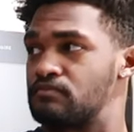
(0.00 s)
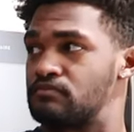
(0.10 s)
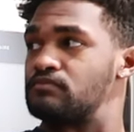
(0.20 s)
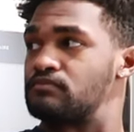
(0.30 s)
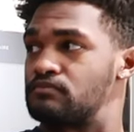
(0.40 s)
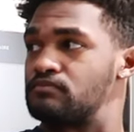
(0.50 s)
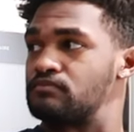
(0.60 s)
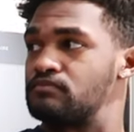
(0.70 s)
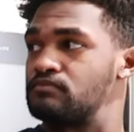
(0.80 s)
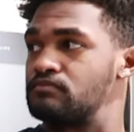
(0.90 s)

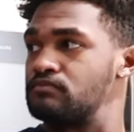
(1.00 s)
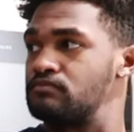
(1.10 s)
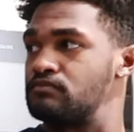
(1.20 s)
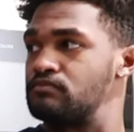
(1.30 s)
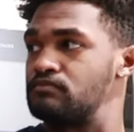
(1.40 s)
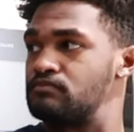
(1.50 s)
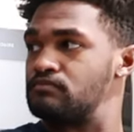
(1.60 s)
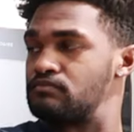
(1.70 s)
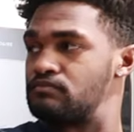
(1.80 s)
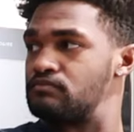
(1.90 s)

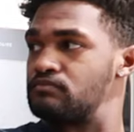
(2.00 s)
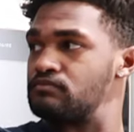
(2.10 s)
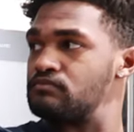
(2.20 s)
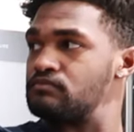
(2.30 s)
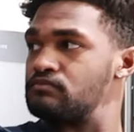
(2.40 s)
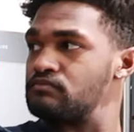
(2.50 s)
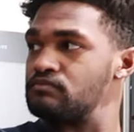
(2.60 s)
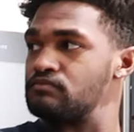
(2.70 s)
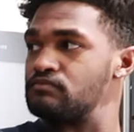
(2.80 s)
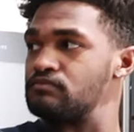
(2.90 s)

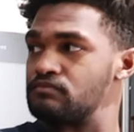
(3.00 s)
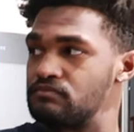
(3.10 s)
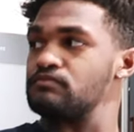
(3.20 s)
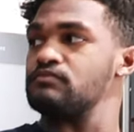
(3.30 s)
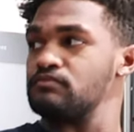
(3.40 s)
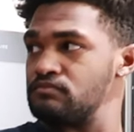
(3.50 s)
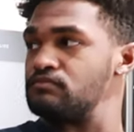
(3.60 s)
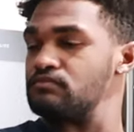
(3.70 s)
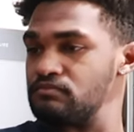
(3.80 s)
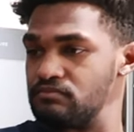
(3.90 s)

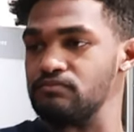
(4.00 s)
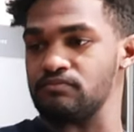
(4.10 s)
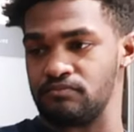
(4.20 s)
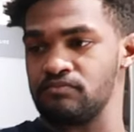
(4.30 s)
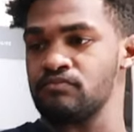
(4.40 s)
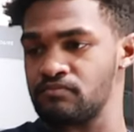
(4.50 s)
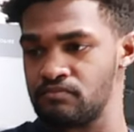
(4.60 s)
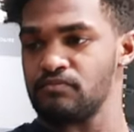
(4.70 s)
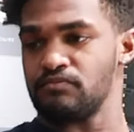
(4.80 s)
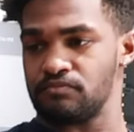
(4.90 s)

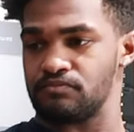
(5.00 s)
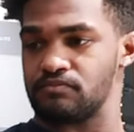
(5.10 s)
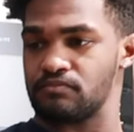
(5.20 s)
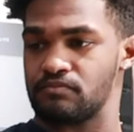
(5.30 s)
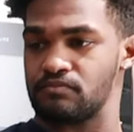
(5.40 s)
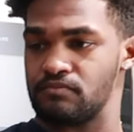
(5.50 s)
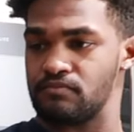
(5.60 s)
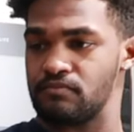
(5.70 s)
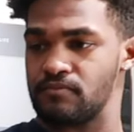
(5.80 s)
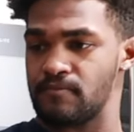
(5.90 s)

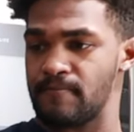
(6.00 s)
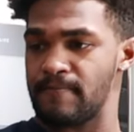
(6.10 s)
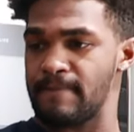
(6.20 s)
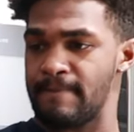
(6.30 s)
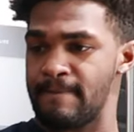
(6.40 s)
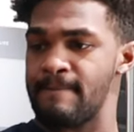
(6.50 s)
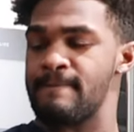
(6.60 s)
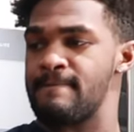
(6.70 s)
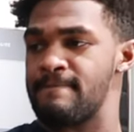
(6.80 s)
This person isn't speaking.